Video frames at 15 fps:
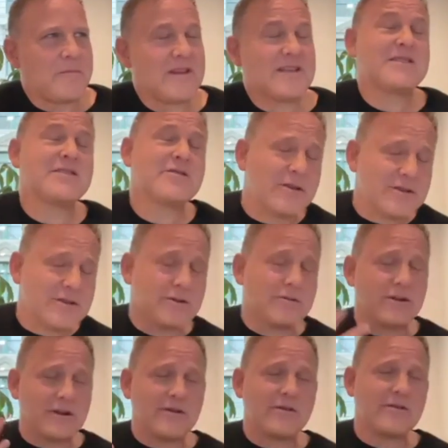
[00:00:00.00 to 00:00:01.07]
this is also
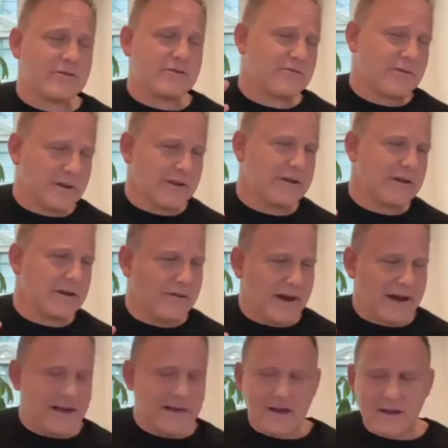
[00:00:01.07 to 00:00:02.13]
was really good
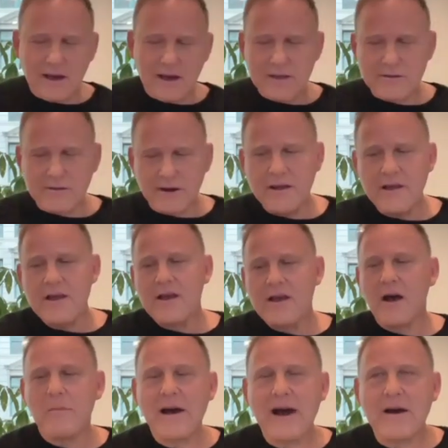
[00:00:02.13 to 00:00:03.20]
advice, I thought,
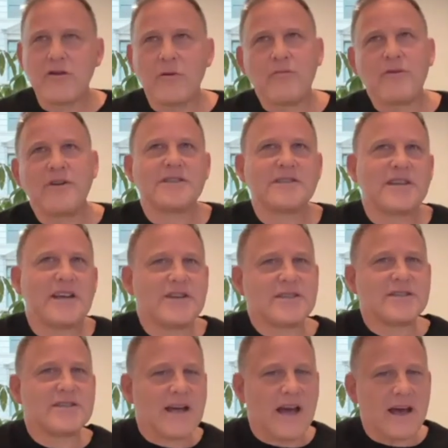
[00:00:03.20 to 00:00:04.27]
about your
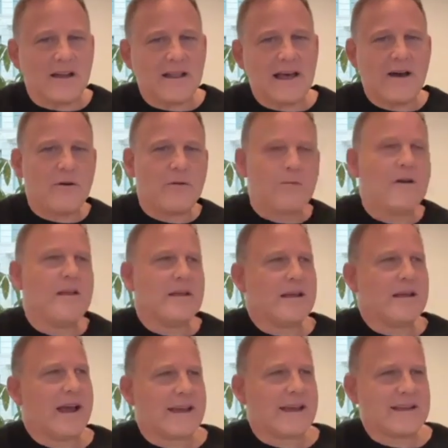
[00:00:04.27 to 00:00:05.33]
presentation style, how
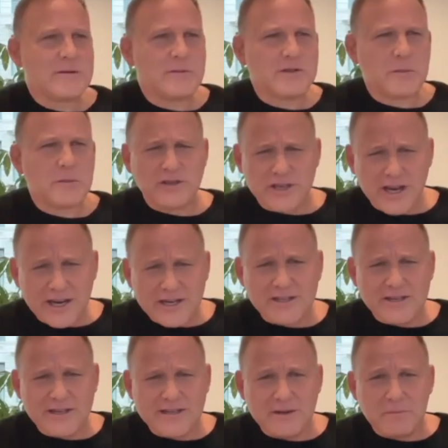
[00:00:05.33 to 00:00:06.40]
I guess it was a
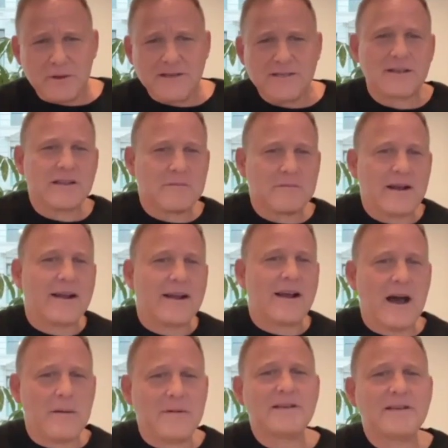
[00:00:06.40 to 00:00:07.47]
projectionist that basically made a
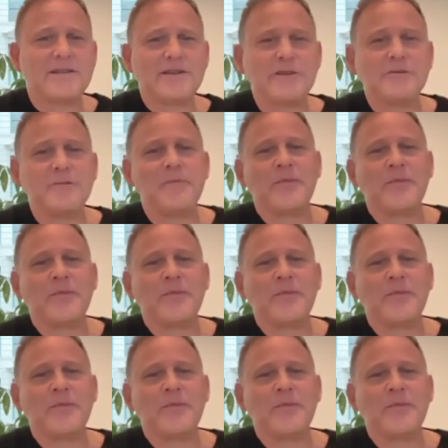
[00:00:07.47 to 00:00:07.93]
comment to you.